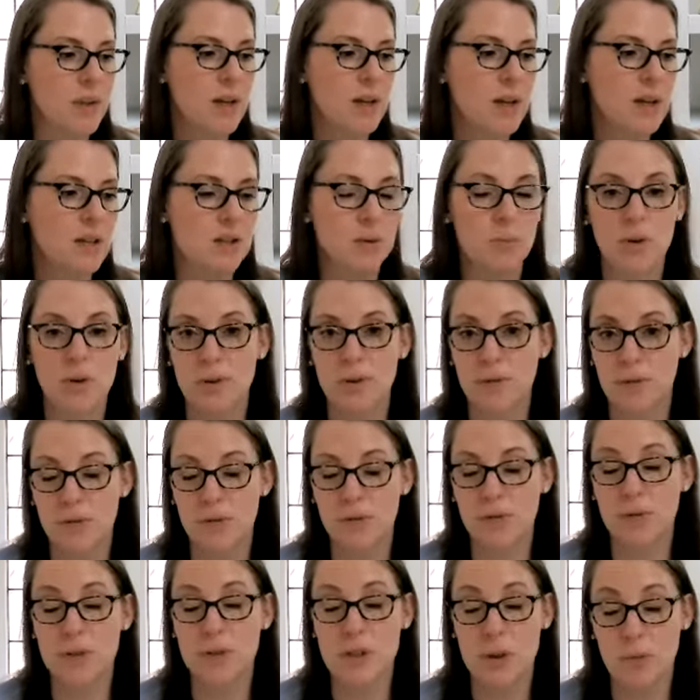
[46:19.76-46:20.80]
some
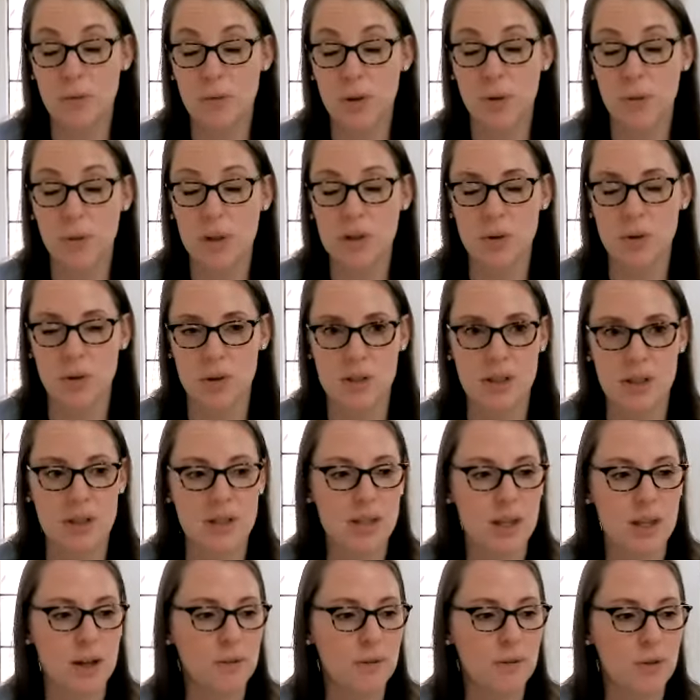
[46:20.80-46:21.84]
free resources
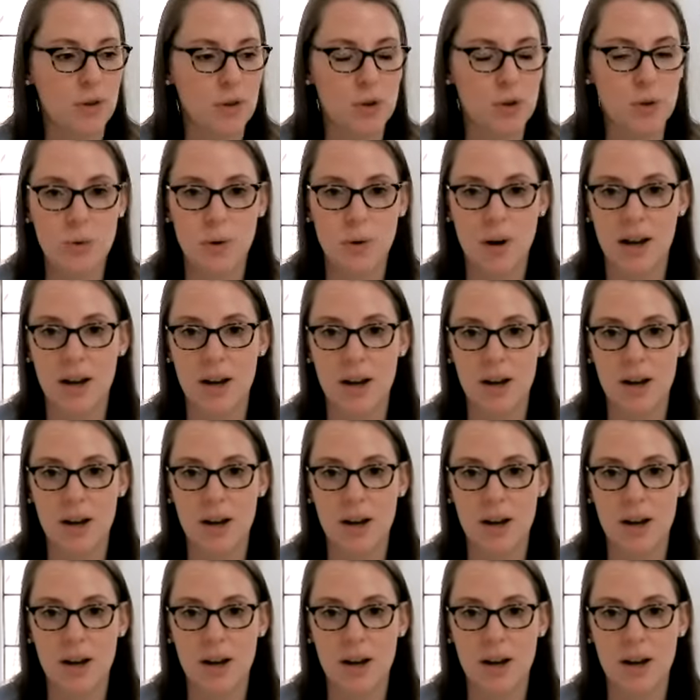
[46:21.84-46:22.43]
if you